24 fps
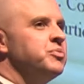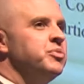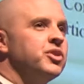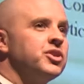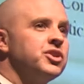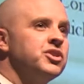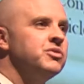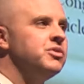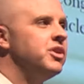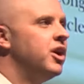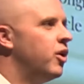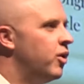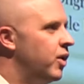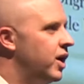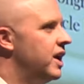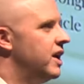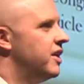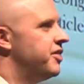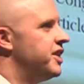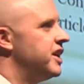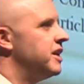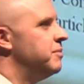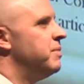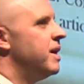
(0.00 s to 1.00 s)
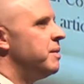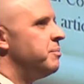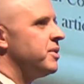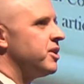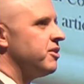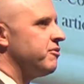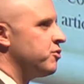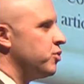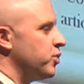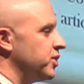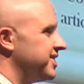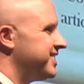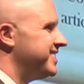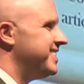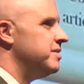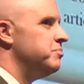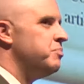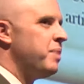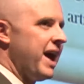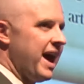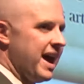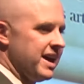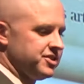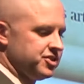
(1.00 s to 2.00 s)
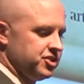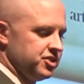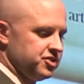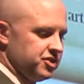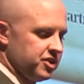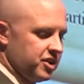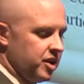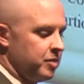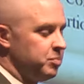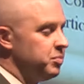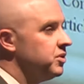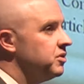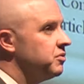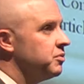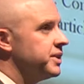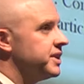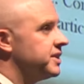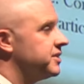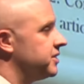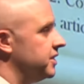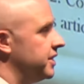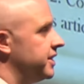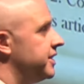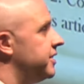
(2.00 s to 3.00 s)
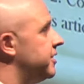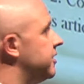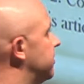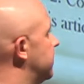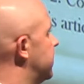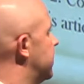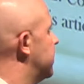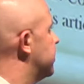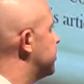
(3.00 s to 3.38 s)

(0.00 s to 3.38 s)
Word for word: book, you know, the amendment, of course, did pass just a couple of weeks later.